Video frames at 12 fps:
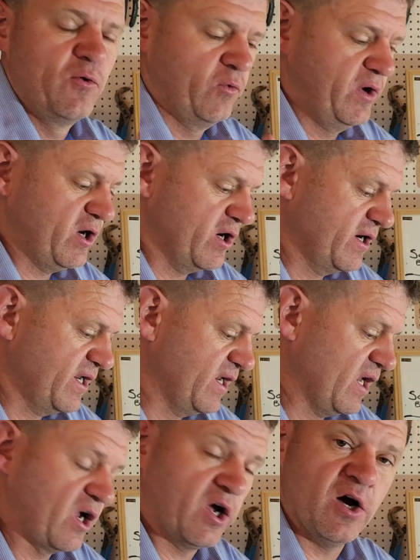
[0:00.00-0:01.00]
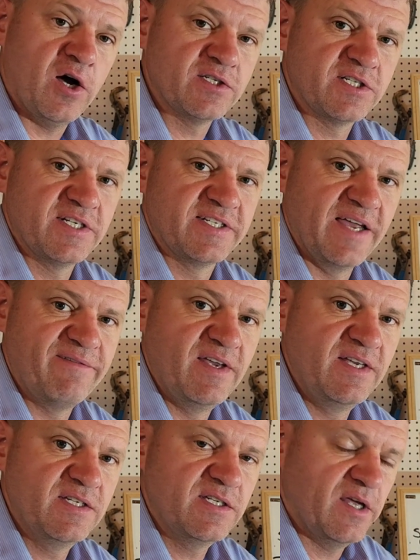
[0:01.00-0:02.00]
regarding cost
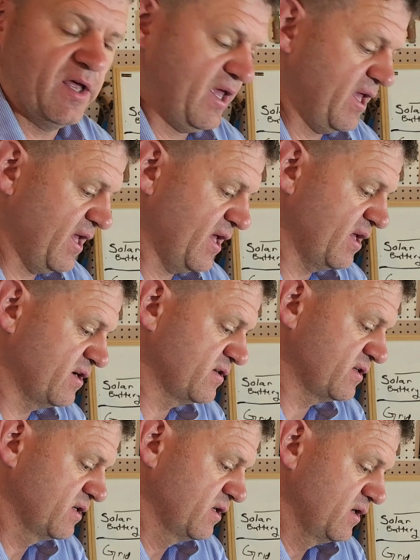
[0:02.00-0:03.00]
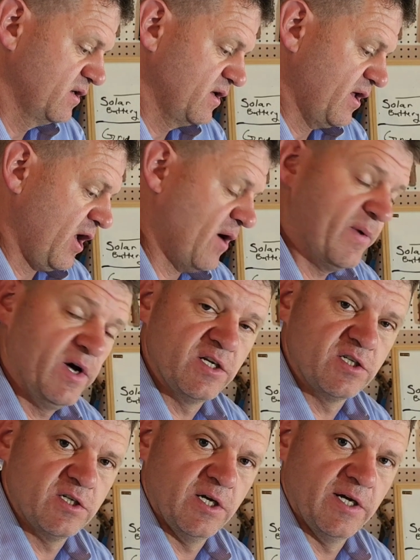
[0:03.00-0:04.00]
savings and how
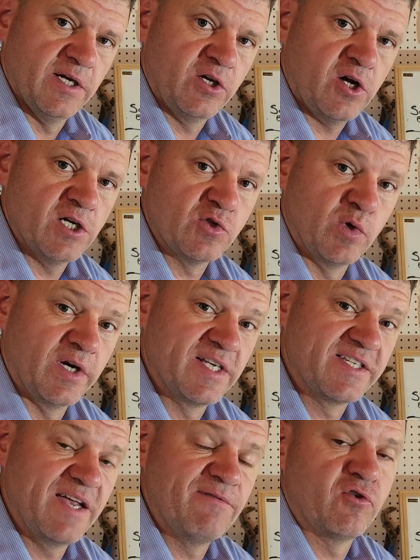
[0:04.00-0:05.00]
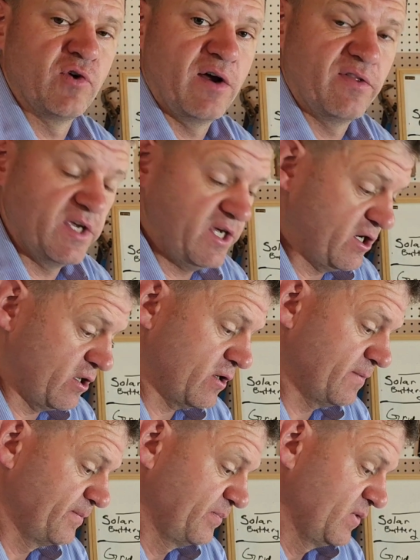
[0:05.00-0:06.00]
much uh, cost we're gonna save throughout the
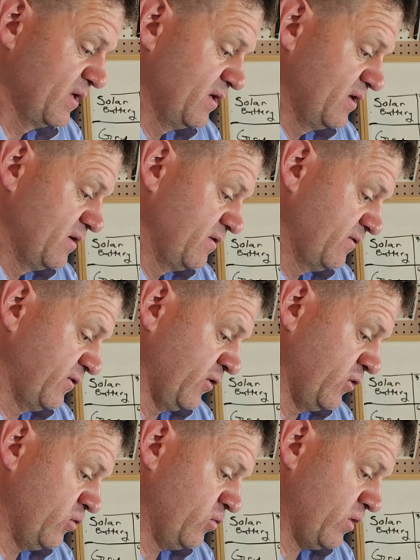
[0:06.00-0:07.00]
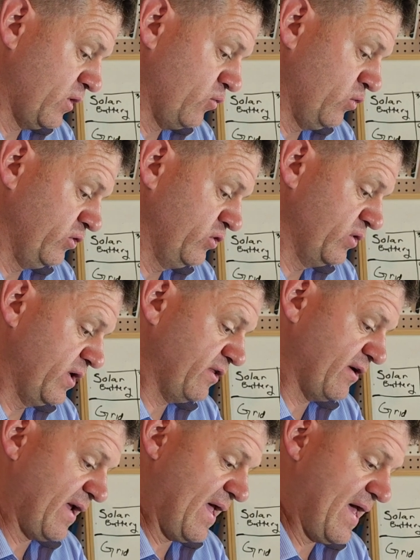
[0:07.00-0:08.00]
year. So we'll do
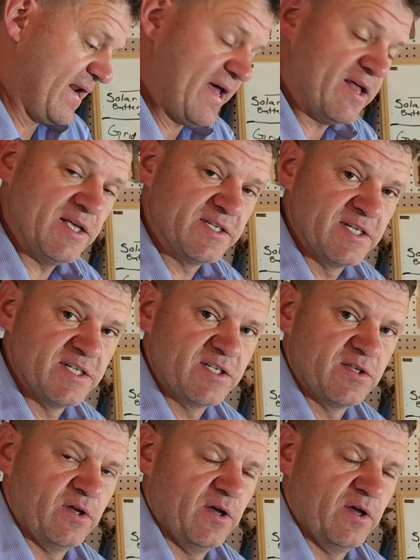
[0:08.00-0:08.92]
another analysis